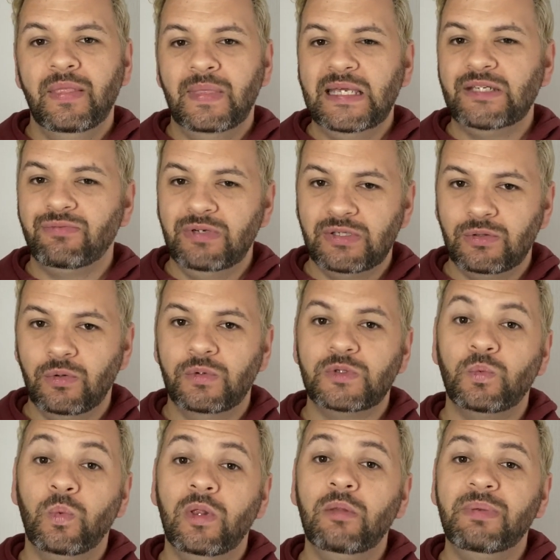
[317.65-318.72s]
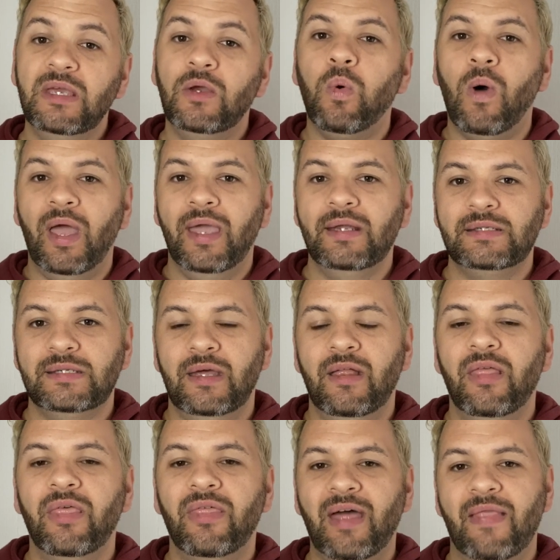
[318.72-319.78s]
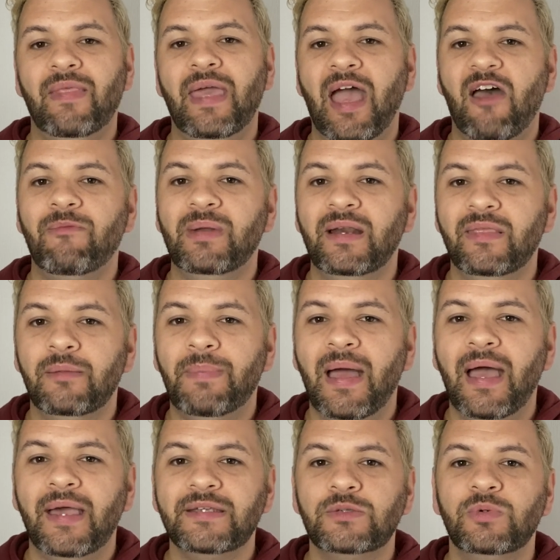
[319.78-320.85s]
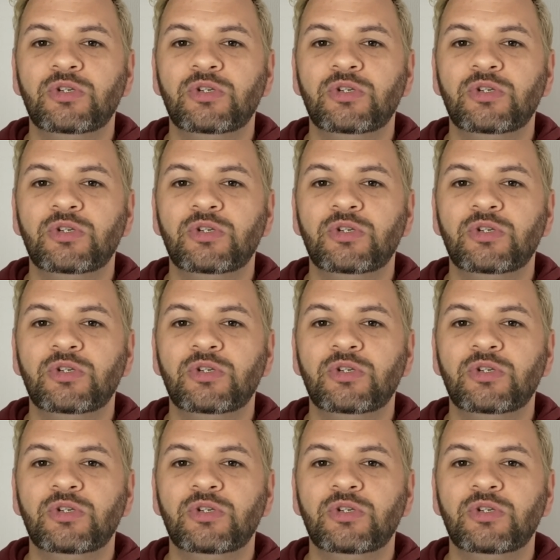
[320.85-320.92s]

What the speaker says: These resorts will be quieter than they have been in the past,